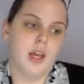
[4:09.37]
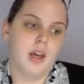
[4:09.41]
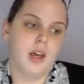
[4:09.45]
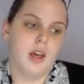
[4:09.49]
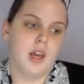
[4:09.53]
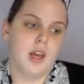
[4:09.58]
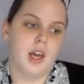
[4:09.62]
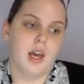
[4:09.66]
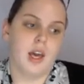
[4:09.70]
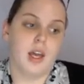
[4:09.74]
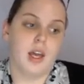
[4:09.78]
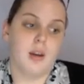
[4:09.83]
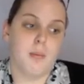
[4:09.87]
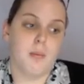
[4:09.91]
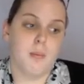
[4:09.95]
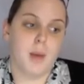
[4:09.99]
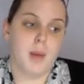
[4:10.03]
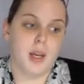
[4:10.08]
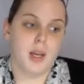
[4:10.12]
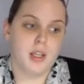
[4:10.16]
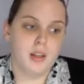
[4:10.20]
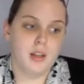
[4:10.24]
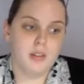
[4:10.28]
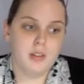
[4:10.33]
And
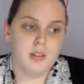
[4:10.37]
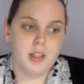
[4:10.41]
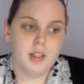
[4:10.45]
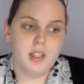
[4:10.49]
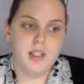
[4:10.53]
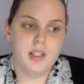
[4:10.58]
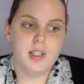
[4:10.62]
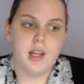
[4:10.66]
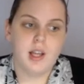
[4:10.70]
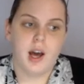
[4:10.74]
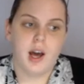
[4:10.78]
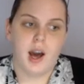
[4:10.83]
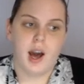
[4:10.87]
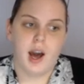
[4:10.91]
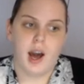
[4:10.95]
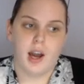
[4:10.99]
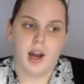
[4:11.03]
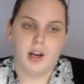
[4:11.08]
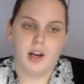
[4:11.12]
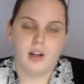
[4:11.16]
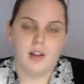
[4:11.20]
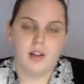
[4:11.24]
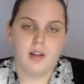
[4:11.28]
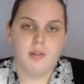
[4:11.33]
many of these
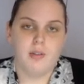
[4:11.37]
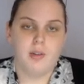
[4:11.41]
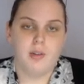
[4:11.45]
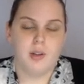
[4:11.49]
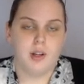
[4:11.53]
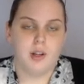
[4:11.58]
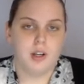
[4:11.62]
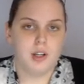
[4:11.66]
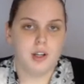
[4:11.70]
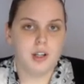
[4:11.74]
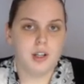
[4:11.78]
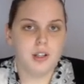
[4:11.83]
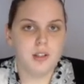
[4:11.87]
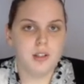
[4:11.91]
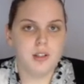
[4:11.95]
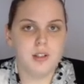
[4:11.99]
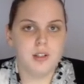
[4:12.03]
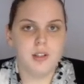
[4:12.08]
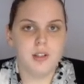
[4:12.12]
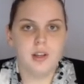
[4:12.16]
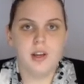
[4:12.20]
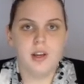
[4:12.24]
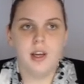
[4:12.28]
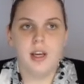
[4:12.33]
higher-level
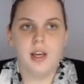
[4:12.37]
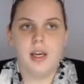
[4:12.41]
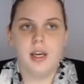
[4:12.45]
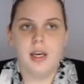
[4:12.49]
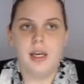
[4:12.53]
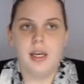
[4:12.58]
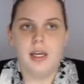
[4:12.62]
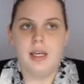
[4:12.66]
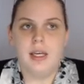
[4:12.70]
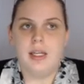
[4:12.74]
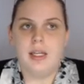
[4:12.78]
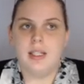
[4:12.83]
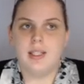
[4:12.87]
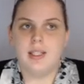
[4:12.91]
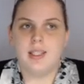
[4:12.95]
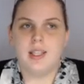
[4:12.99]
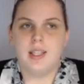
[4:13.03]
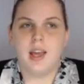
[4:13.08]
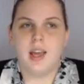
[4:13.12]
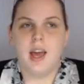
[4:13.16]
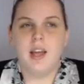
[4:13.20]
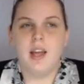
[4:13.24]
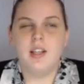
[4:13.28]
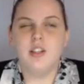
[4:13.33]
learners
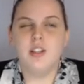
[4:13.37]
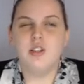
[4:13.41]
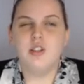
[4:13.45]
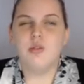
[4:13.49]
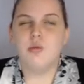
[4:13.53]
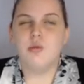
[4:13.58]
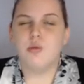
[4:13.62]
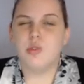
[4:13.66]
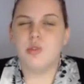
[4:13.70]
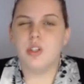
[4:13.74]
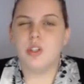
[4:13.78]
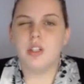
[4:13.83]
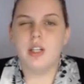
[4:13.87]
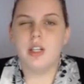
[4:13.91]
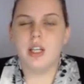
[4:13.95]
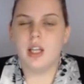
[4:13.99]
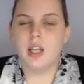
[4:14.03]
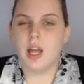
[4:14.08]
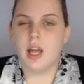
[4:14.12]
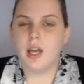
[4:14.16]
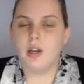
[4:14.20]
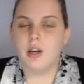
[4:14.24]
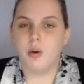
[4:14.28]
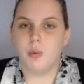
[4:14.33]
tend to really
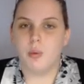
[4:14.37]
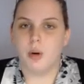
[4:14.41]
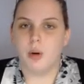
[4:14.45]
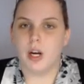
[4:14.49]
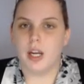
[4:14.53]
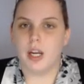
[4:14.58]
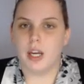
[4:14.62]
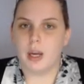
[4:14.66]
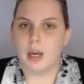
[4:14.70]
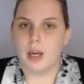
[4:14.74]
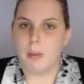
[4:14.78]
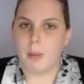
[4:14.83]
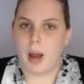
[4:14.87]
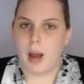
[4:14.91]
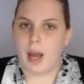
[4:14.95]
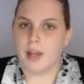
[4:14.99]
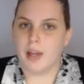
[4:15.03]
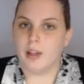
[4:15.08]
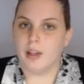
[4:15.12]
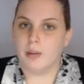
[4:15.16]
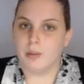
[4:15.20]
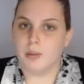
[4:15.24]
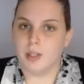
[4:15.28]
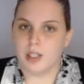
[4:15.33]
like working by
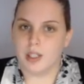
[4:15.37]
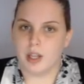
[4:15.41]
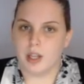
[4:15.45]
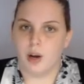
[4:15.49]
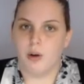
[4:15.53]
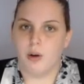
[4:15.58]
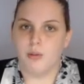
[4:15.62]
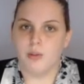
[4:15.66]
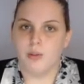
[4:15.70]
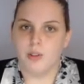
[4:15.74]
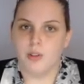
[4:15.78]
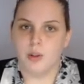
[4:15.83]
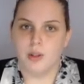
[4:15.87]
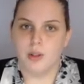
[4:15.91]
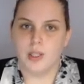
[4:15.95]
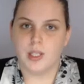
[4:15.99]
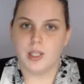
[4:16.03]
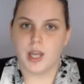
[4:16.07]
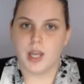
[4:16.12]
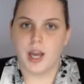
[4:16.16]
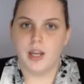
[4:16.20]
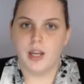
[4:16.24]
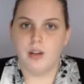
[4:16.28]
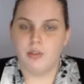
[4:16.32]
themselves, so this
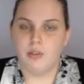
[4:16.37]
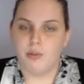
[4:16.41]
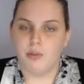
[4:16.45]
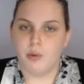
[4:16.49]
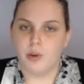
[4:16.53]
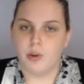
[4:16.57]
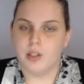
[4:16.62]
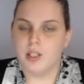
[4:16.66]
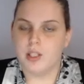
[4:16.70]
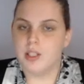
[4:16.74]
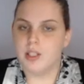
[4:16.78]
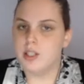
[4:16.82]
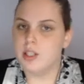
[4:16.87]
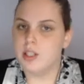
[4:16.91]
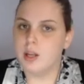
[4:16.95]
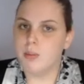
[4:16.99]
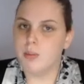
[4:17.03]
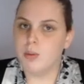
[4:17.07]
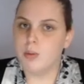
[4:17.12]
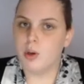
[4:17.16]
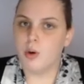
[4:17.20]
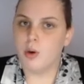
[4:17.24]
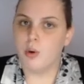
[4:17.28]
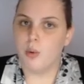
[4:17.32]
kind of forces them
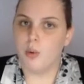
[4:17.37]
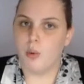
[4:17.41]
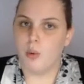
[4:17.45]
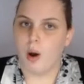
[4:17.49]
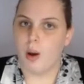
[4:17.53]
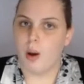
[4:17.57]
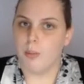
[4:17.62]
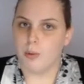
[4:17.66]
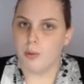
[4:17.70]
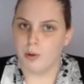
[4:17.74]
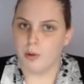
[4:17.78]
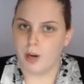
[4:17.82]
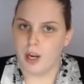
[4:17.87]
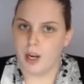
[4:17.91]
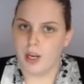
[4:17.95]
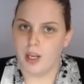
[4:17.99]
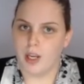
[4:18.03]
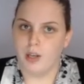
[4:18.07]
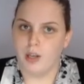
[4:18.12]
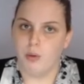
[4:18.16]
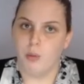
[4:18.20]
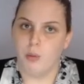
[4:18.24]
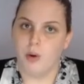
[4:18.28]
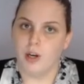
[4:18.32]
to cooperate
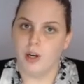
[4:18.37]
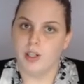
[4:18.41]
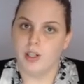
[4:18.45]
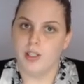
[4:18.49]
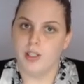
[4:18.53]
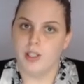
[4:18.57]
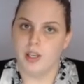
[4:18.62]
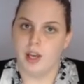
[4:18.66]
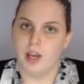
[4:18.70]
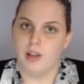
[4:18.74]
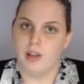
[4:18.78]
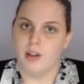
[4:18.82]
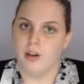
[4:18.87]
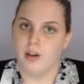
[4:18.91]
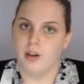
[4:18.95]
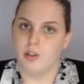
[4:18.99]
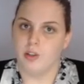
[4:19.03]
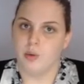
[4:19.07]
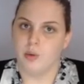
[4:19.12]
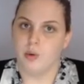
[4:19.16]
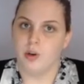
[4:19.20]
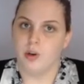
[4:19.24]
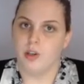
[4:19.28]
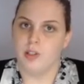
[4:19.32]
and work together
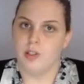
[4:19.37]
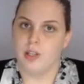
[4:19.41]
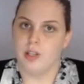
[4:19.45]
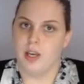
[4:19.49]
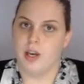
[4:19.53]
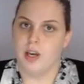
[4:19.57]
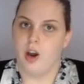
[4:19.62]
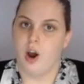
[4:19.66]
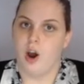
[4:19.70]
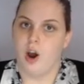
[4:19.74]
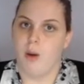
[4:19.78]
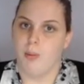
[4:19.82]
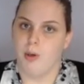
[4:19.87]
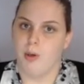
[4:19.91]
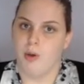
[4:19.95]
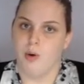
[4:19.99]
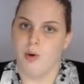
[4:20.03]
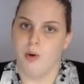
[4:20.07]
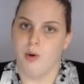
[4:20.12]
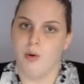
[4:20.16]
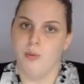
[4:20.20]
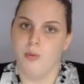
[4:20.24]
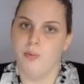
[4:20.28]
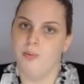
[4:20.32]
towards a common goal.